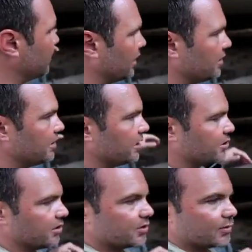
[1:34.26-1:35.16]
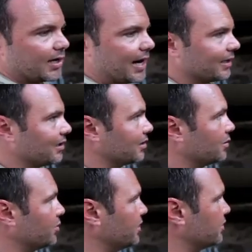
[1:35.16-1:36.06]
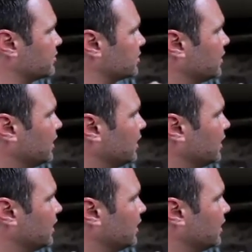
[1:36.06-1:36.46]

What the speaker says: additions were added onto Peter's